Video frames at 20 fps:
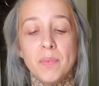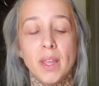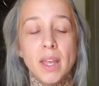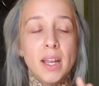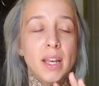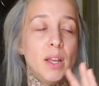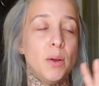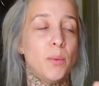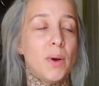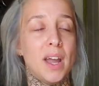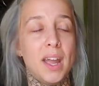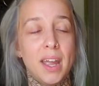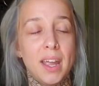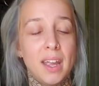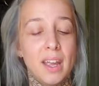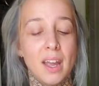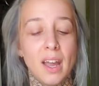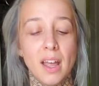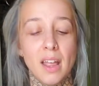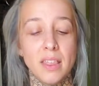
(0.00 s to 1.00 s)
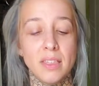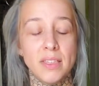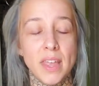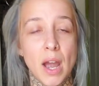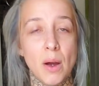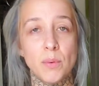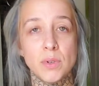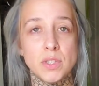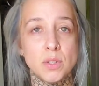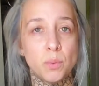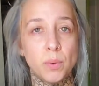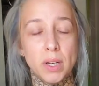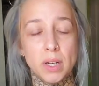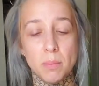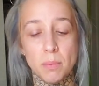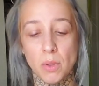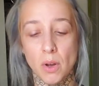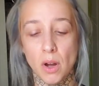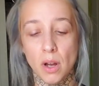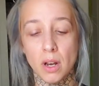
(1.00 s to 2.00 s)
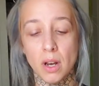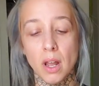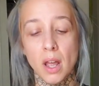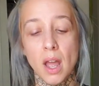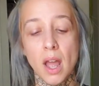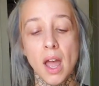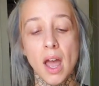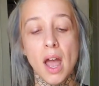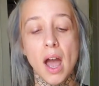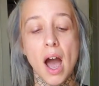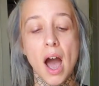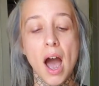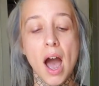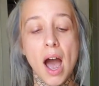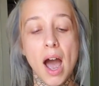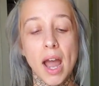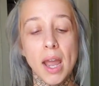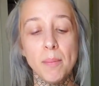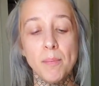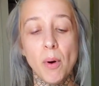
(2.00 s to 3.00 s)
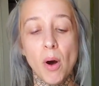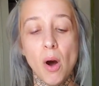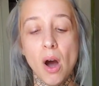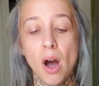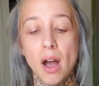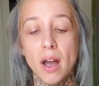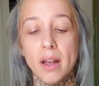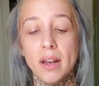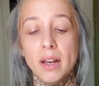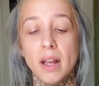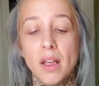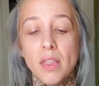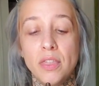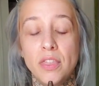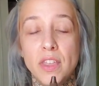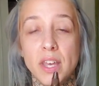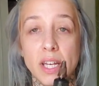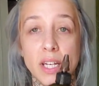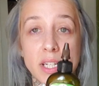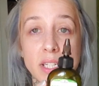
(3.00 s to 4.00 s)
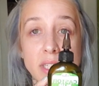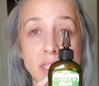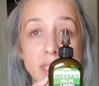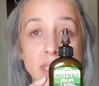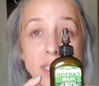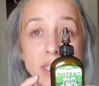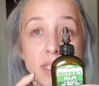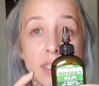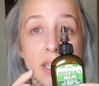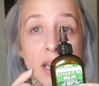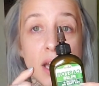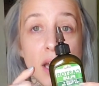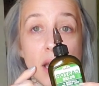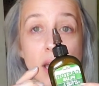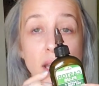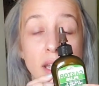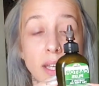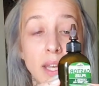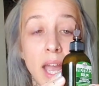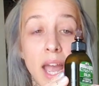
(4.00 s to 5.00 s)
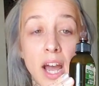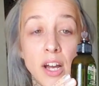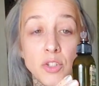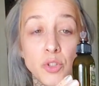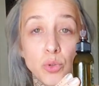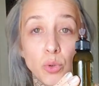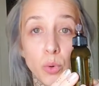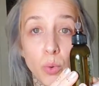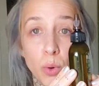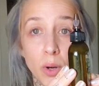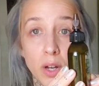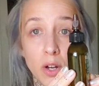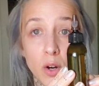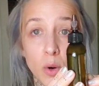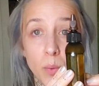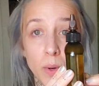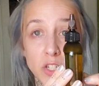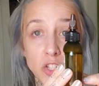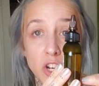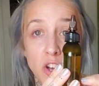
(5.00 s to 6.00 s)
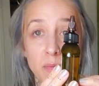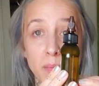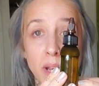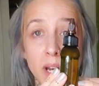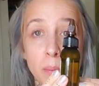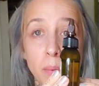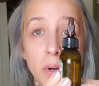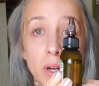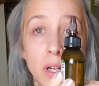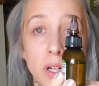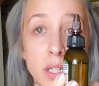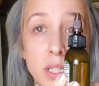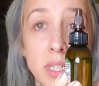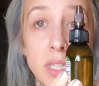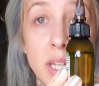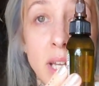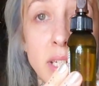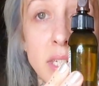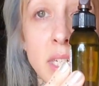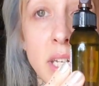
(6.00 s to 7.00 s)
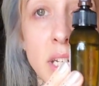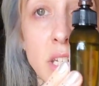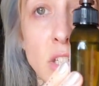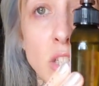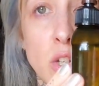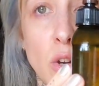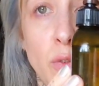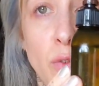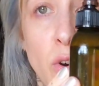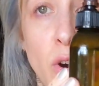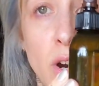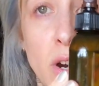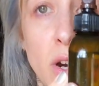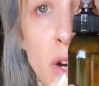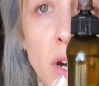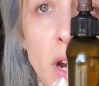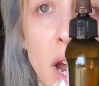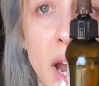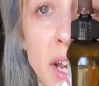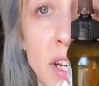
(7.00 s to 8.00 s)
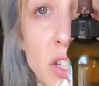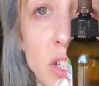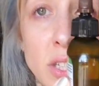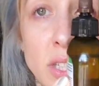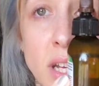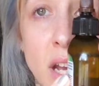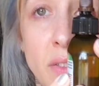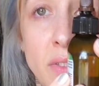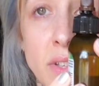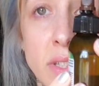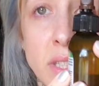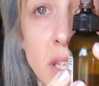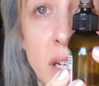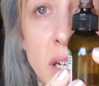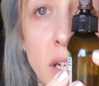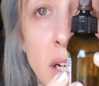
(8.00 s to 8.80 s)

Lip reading: anyway, that was a random thought. I bought this castor oil, which I've made a pretty good dent in it so far. I just got this like a